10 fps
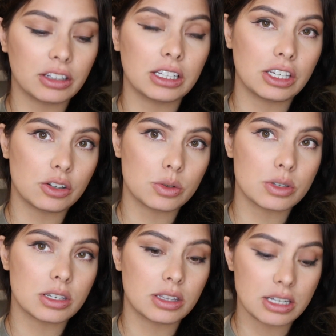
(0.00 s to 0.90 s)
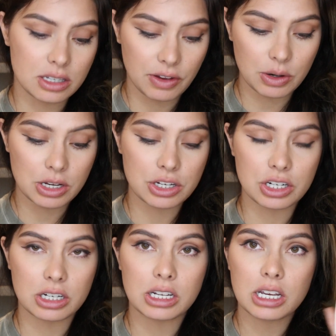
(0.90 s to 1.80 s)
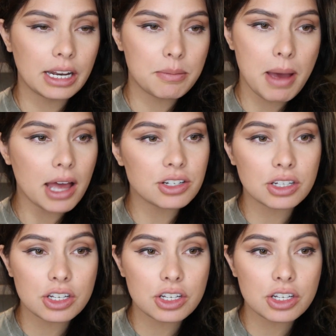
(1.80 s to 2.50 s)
use this foundation. I can imagine